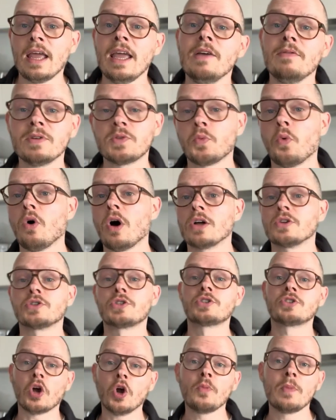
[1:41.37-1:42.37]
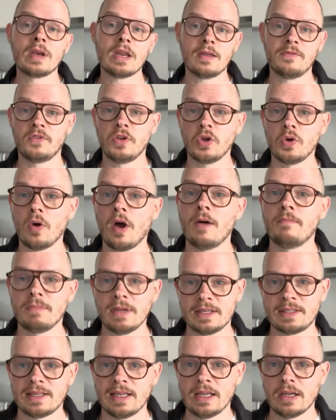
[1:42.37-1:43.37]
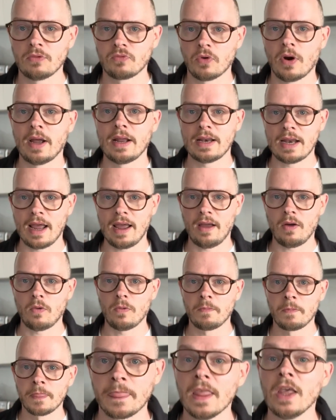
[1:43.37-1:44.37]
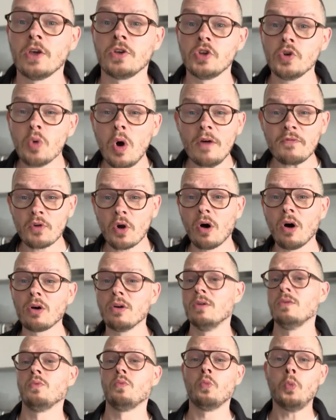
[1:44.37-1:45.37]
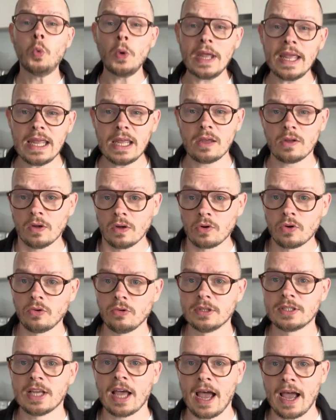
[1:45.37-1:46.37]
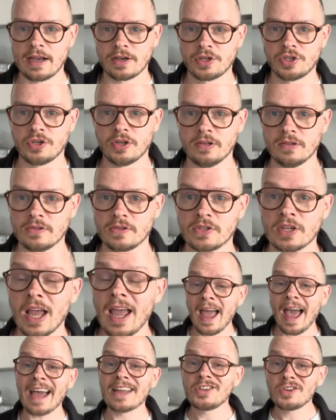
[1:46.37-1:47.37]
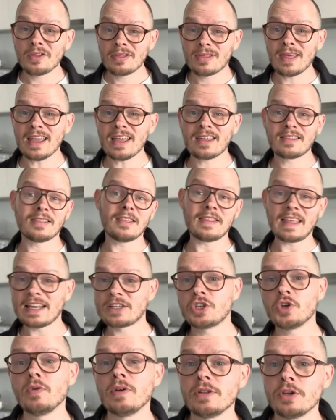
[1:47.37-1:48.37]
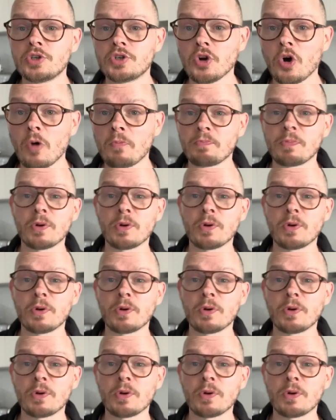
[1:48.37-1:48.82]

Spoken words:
Here is what so many of you are missing right now. You have got weak call to actions, and you think that they're doing the job